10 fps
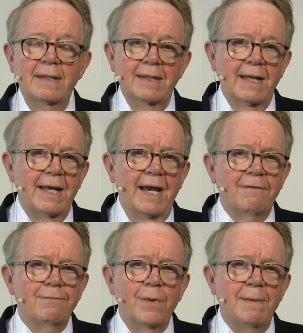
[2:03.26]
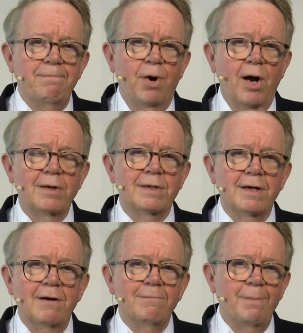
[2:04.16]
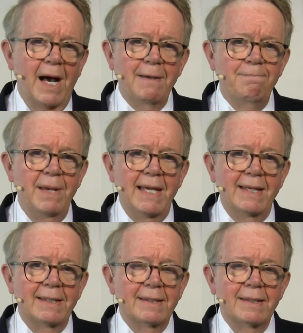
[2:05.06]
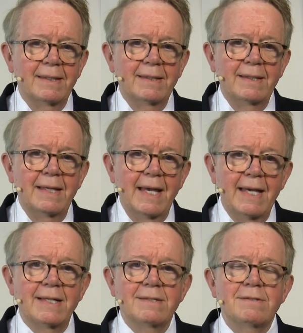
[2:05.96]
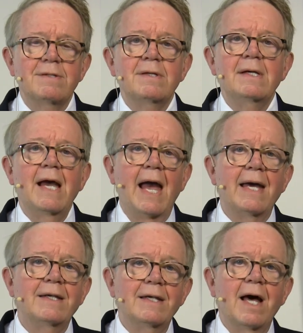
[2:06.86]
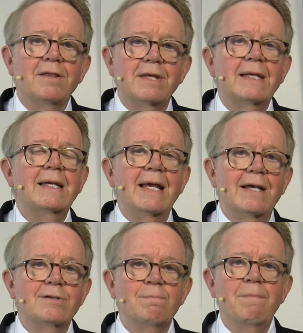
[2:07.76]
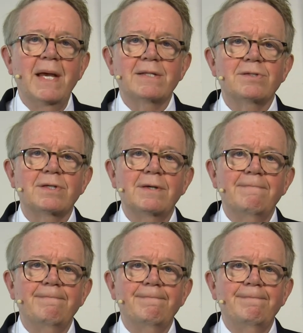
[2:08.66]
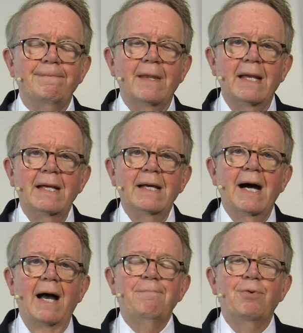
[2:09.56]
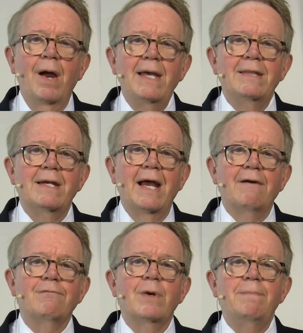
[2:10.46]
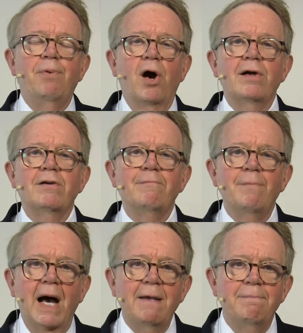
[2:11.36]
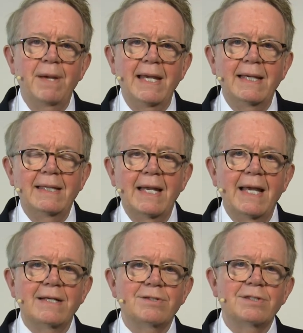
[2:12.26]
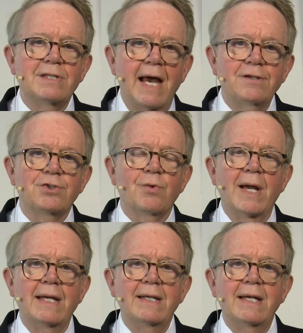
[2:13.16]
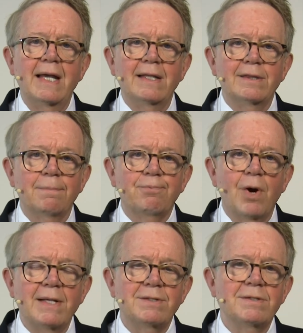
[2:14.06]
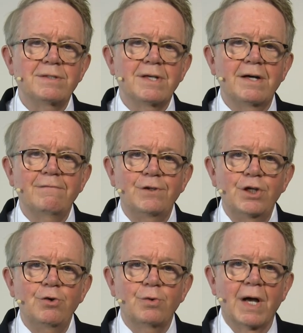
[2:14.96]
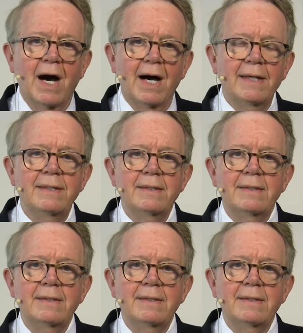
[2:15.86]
that every part of my being is and nothing is missed. I pray that every part of my being is saturated in the presence of you, God,